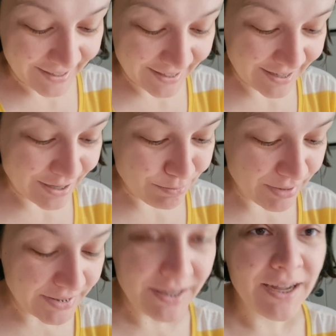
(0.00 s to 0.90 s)

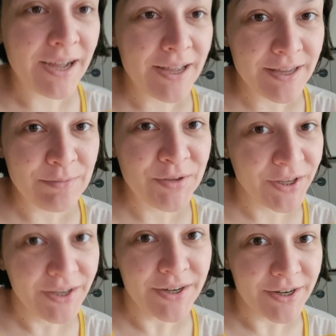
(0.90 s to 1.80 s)
But I am
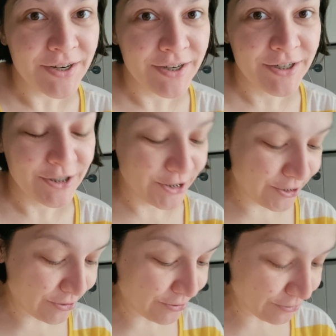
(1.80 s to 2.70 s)
here
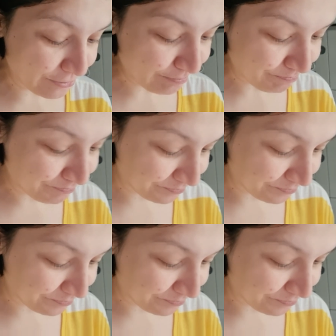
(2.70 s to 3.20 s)
to